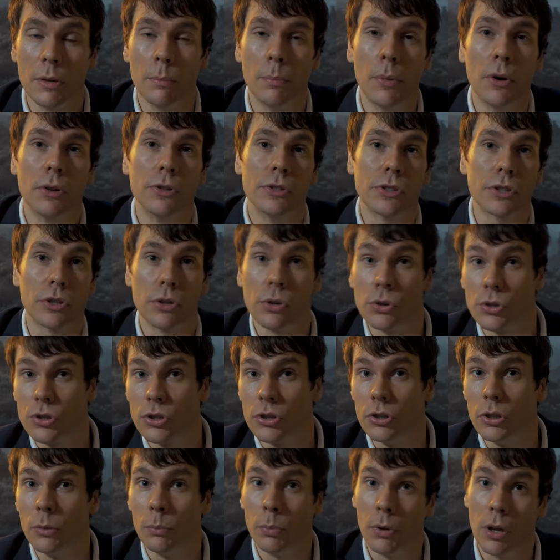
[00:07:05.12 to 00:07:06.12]
that bonds
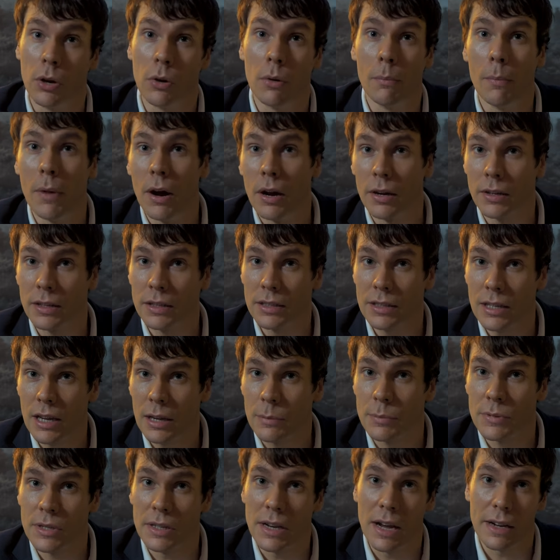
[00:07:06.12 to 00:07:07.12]
cushion the blow on market
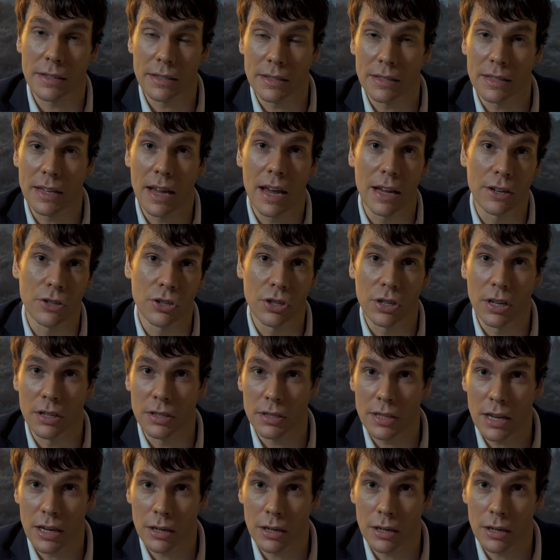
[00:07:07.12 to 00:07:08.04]
dips and act as a hedge against